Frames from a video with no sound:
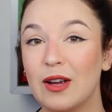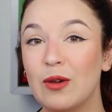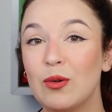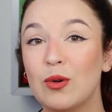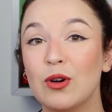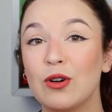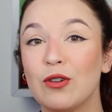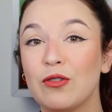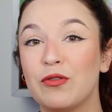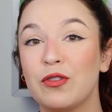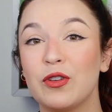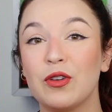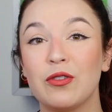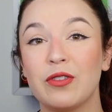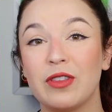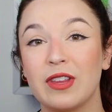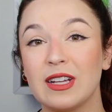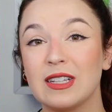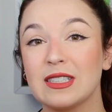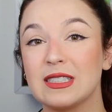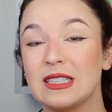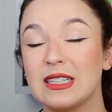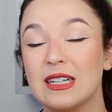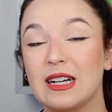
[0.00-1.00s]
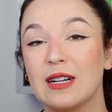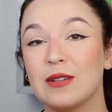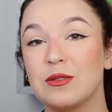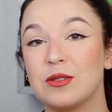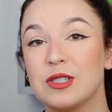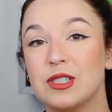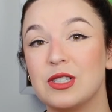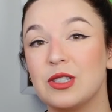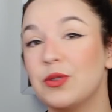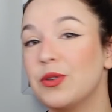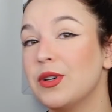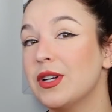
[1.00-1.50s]
were a few things that I
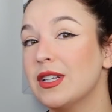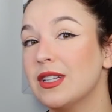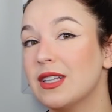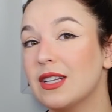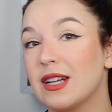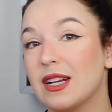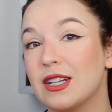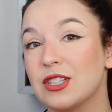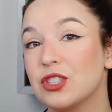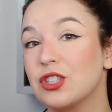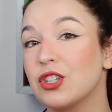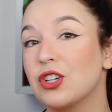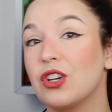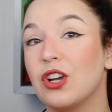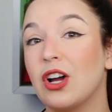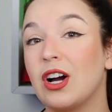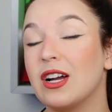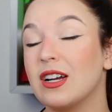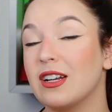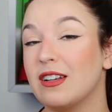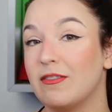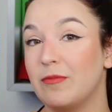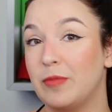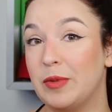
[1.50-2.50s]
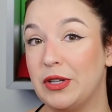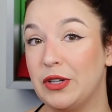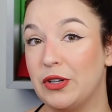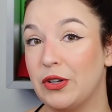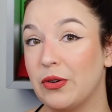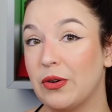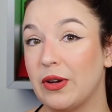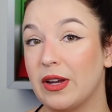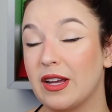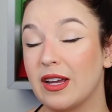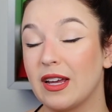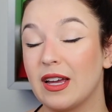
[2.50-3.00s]
was doing that I should not have been
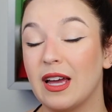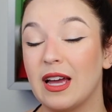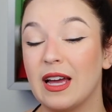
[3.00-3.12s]
doing,